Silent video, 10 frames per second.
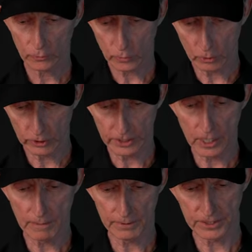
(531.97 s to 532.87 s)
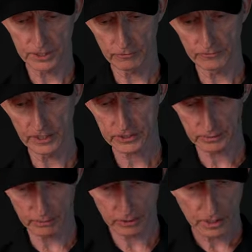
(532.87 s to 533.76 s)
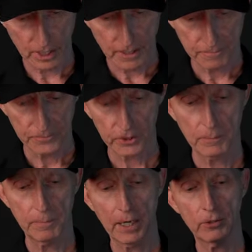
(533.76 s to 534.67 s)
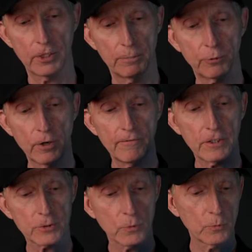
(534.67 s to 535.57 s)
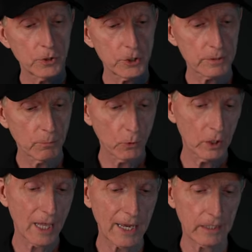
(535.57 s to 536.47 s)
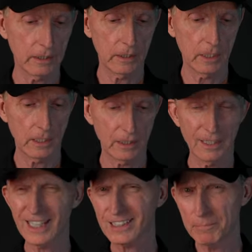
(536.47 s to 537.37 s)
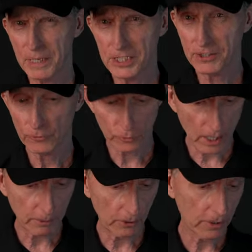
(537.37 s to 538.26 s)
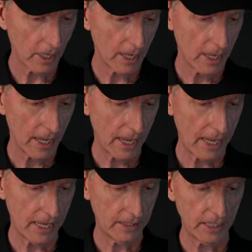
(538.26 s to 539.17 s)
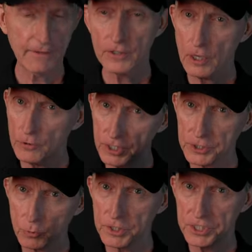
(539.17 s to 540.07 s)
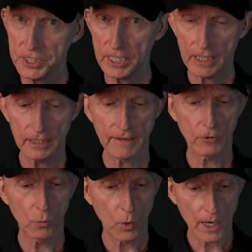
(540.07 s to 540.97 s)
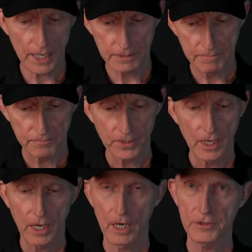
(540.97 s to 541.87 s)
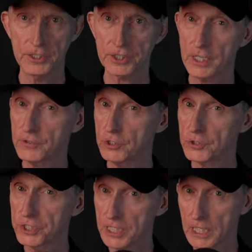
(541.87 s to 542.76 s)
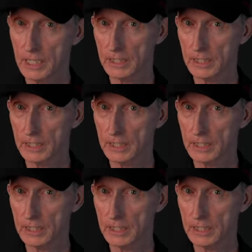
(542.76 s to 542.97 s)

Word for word: of roll it up. It's so flexible compared to the previous one, which is more like a, a like a piece of rubber. And even though this was CE level 1, uh, this gives you CE